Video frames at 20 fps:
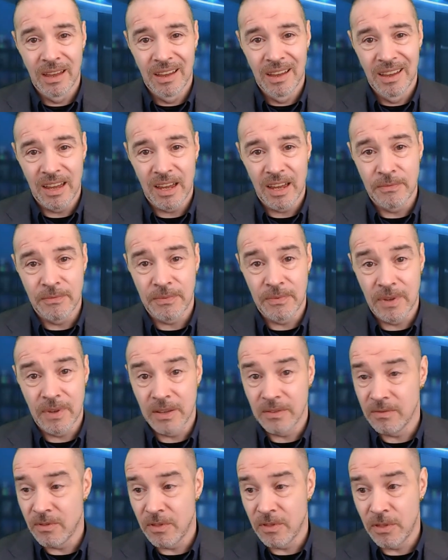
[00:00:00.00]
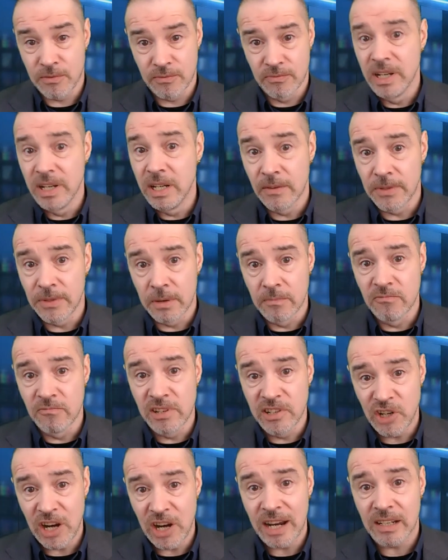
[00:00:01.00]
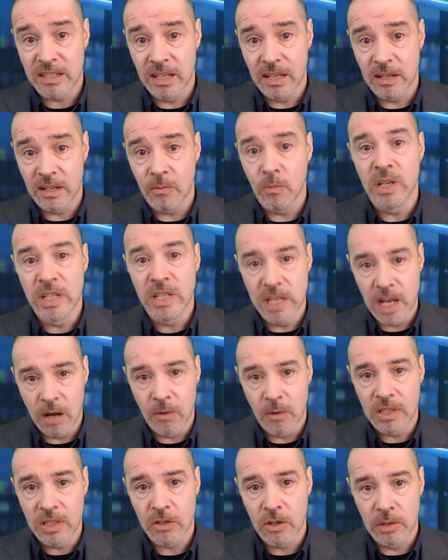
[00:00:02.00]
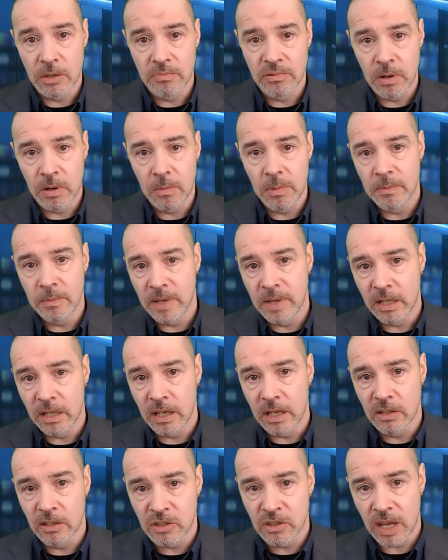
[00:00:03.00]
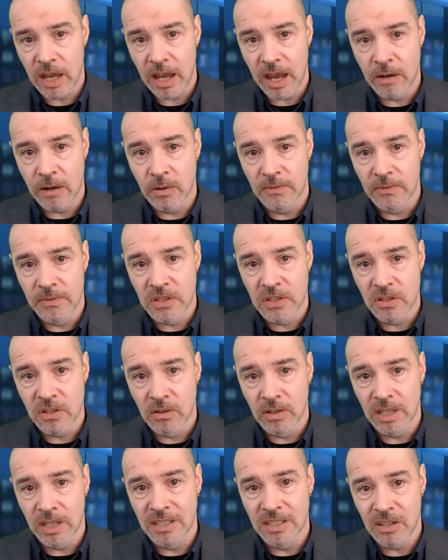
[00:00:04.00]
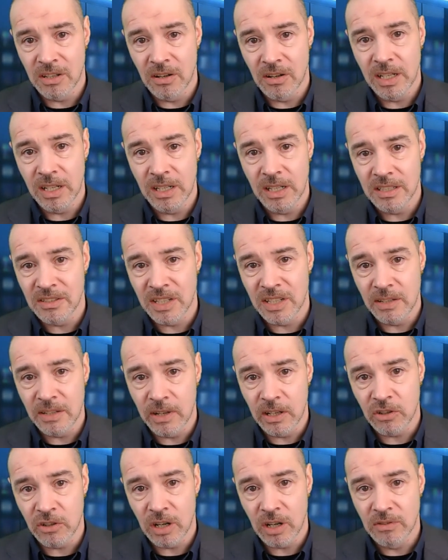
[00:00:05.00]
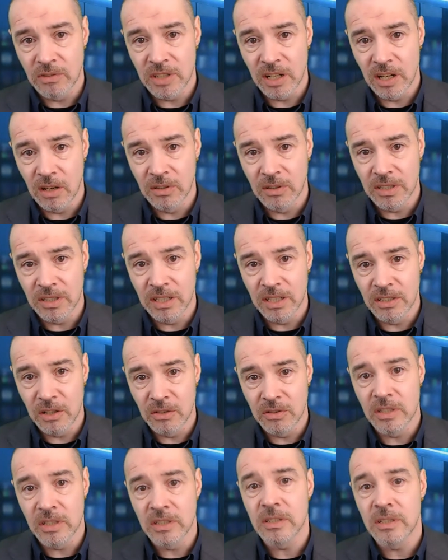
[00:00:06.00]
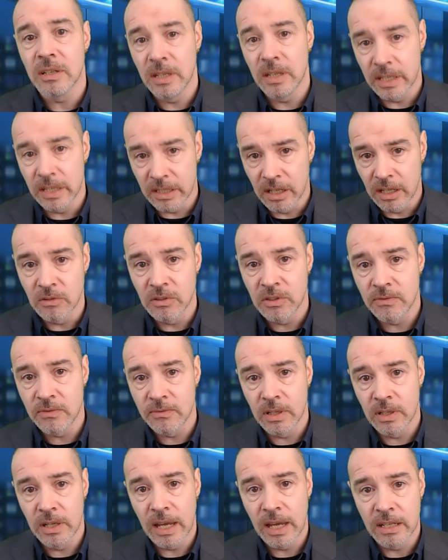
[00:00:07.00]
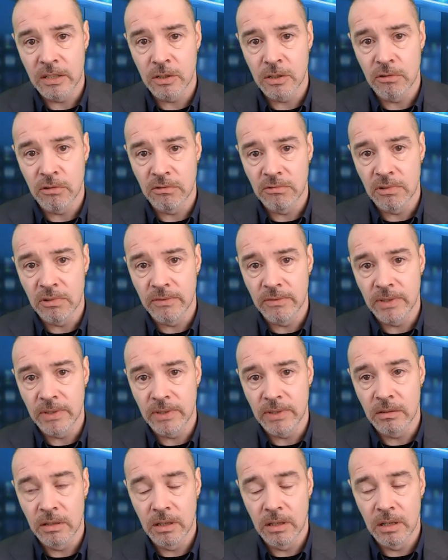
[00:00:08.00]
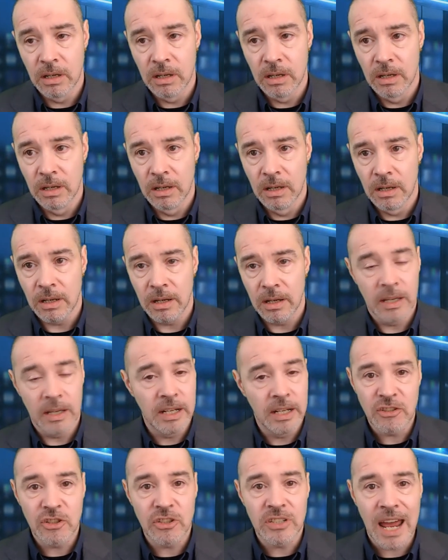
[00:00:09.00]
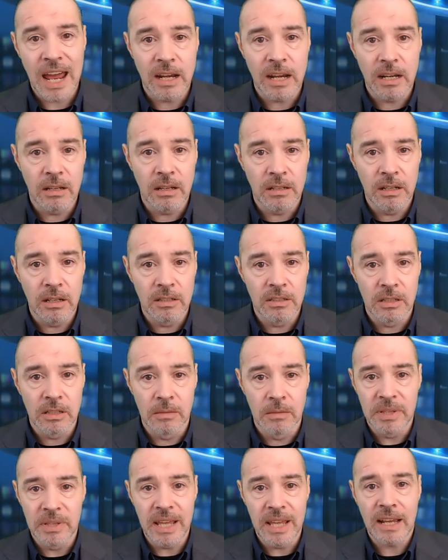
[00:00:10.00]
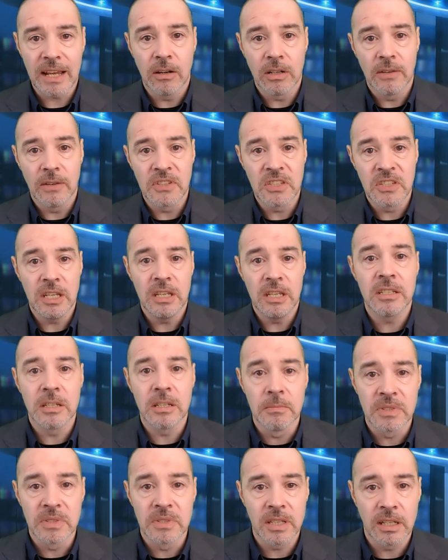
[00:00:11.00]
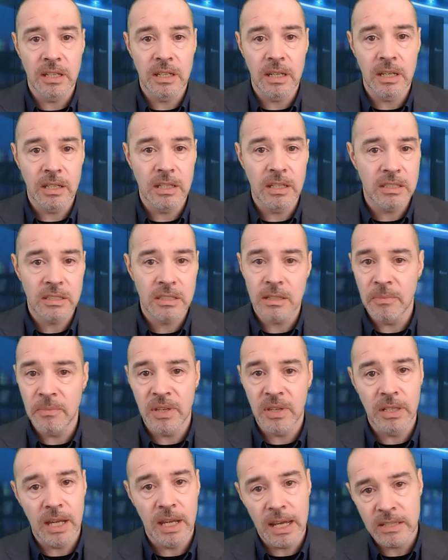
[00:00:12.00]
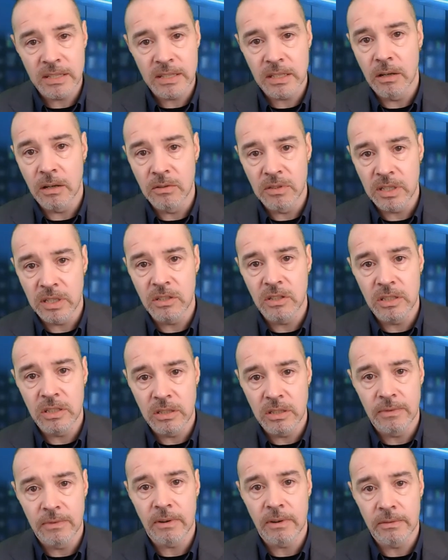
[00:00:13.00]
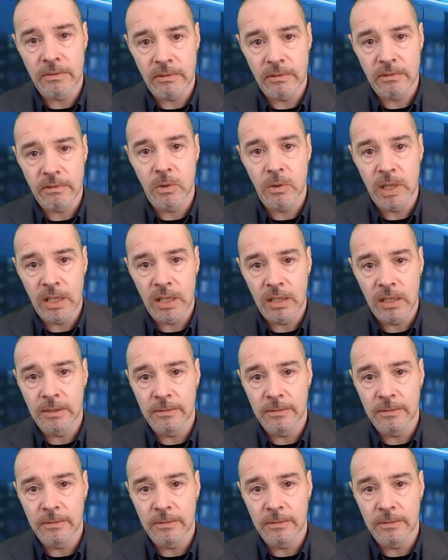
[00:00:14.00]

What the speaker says: If 3 of them reject it, we know it's got a problem. It goes out of the site entirely, doesn't even get shown to logged in users, it goes for editorial review. And that just hadn't occurred to them, but that kind of systems thinking is something that SEO teaches you very, very quickly.